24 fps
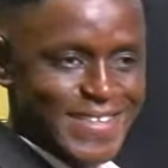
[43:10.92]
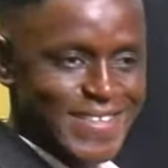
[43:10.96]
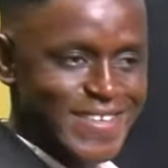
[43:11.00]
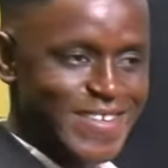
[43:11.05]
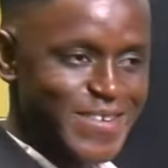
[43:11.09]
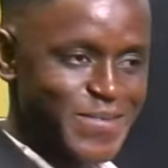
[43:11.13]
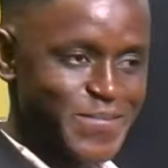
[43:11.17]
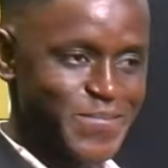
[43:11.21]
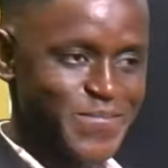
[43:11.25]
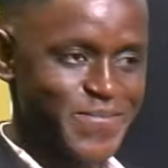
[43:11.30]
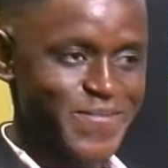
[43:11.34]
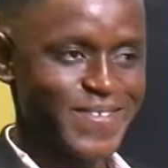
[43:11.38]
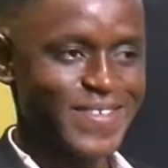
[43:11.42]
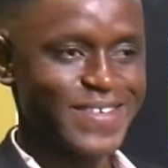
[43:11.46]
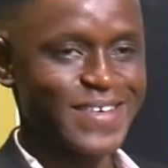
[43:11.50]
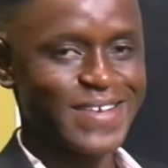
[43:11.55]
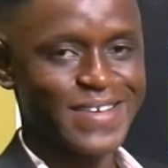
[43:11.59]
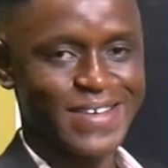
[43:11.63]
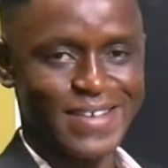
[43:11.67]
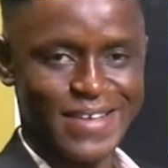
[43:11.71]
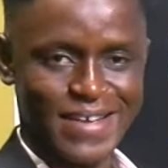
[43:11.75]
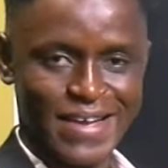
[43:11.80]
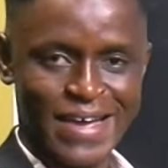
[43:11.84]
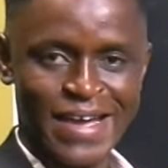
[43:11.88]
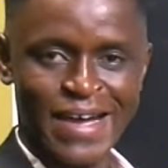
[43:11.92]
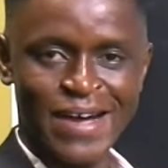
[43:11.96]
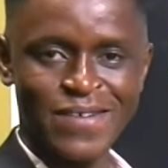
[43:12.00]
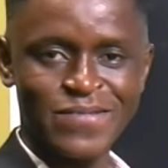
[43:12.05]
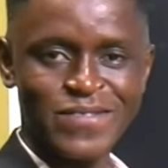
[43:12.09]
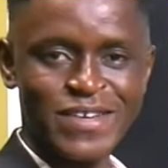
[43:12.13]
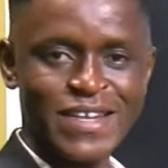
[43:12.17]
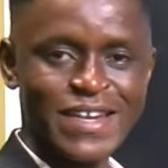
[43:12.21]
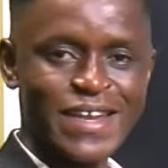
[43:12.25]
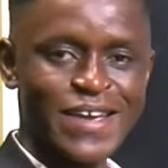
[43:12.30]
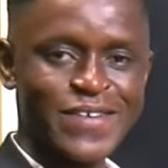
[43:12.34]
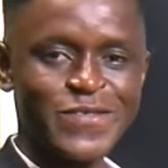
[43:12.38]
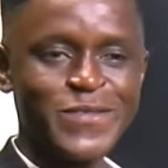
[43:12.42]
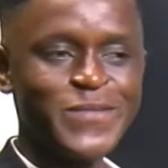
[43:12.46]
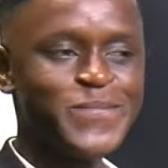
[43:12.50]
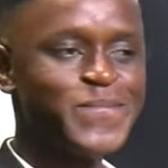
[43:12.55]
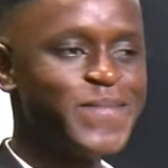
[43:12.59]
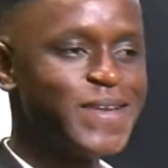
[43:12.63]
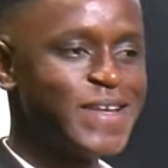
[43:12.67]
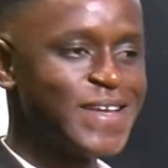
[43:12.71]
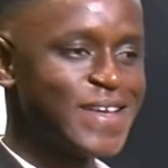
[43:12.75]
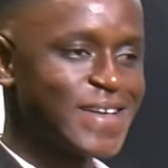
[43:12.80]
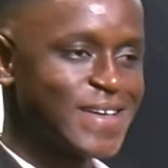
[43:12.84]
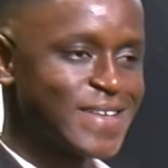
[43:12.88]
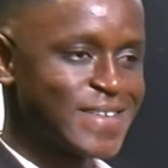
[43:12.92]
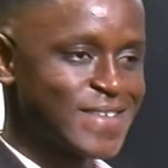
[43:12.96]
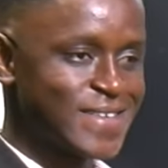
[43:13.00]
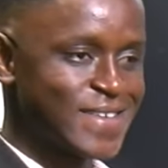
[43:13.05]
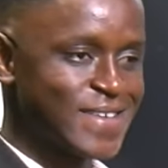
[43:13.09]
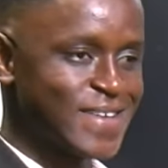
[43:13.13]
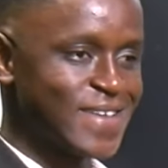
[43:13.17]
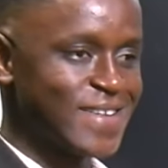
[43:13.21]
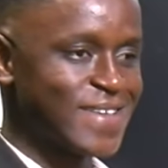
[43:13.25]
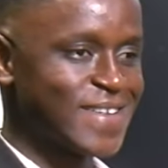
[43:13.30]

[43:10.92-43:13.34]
team, I have 11 players there.